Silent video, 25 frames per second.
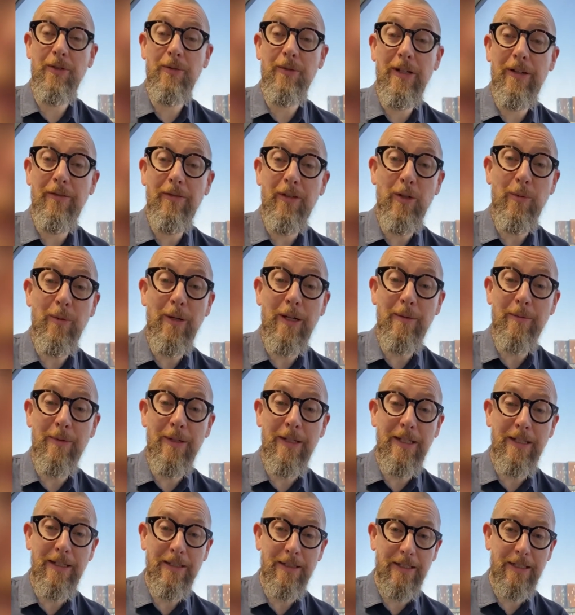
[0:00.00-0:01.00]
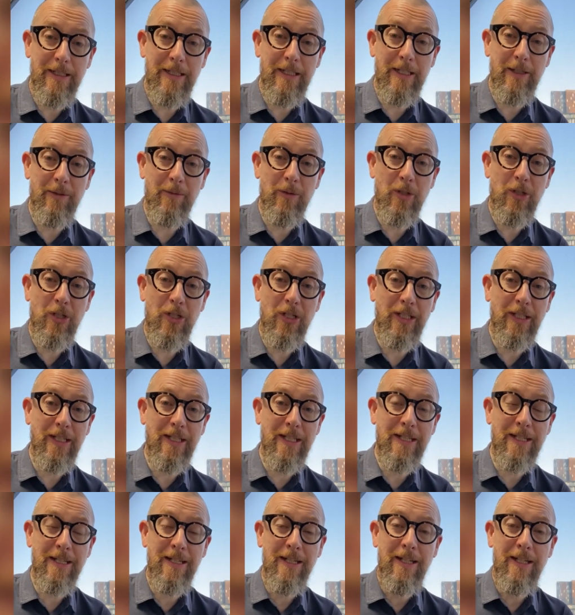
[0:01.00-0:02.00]
or wherever you might be watching
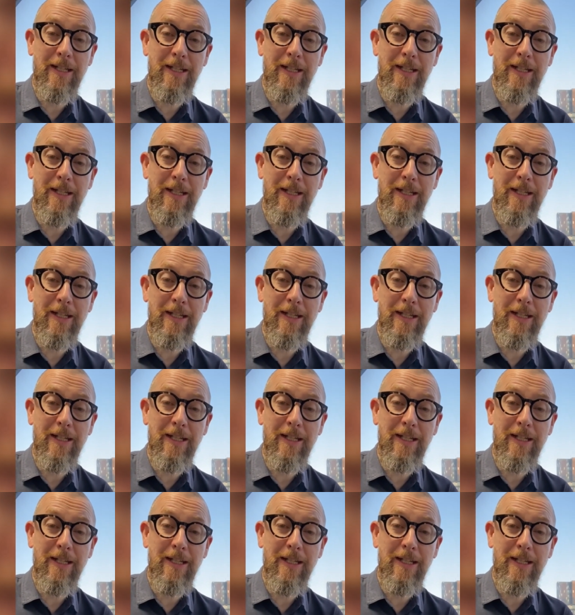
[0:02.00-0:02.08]
this.